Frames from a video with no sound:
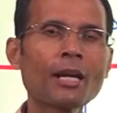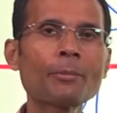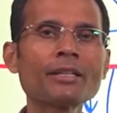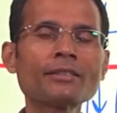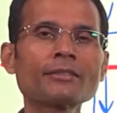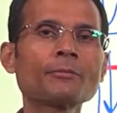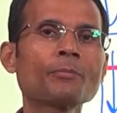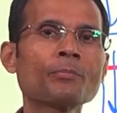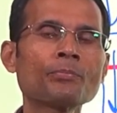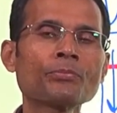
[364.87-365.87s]
filaments
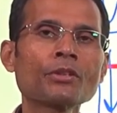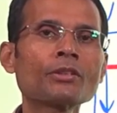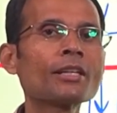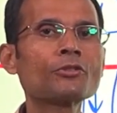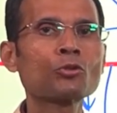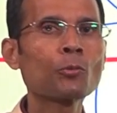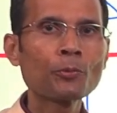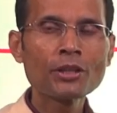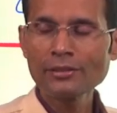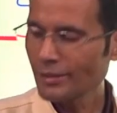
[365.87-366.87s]
there is
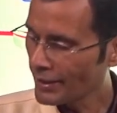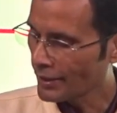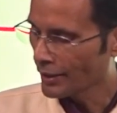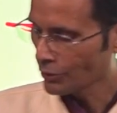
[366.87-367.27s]
troponin C.